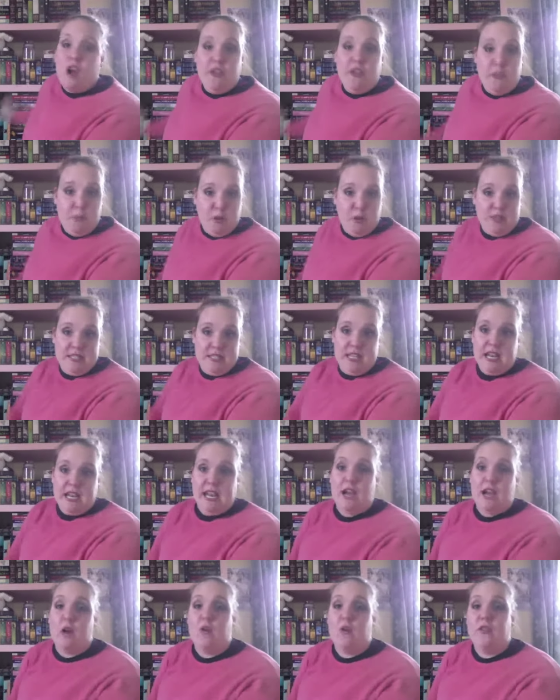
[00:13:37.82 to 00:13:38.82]
are all the books
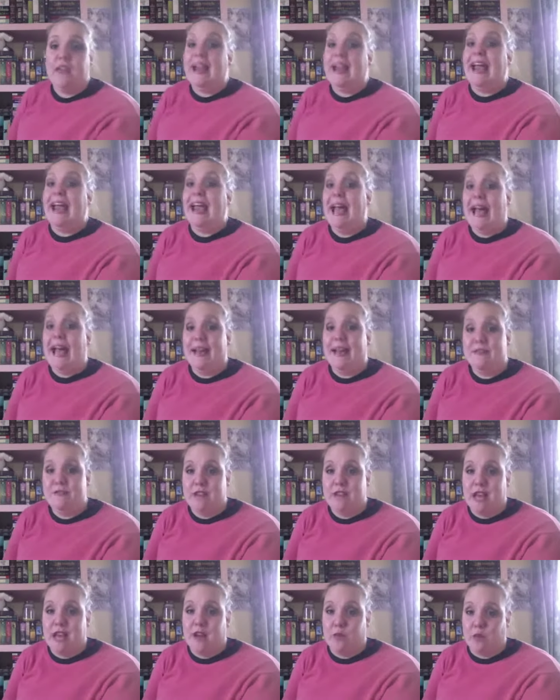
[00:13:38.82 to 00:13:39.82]
that I own that I
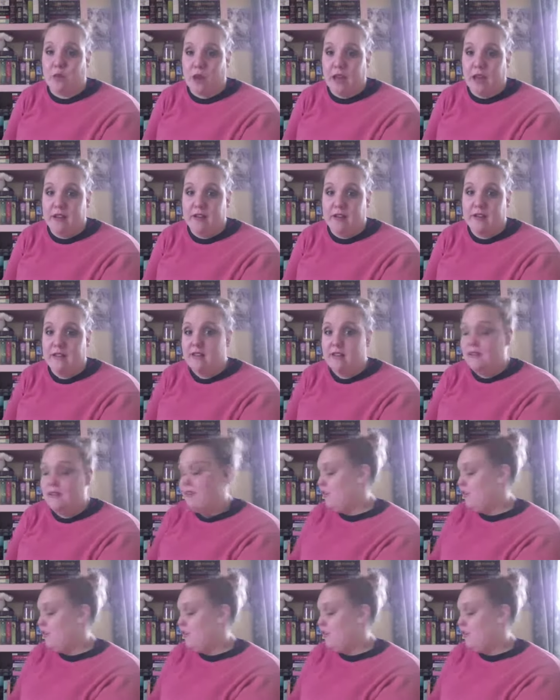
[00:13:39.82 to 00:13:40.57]
have not read,